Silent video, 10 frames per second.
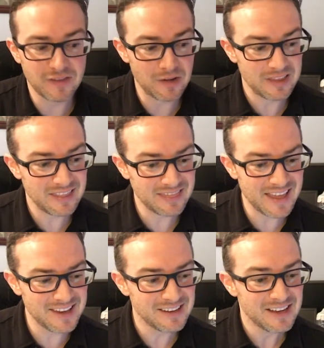
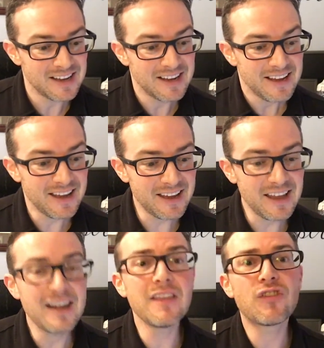That
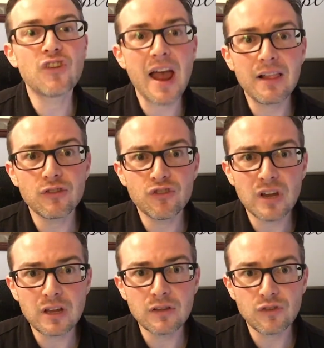it is
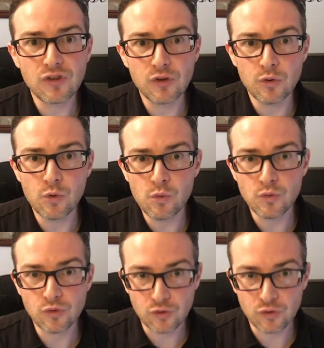challenging to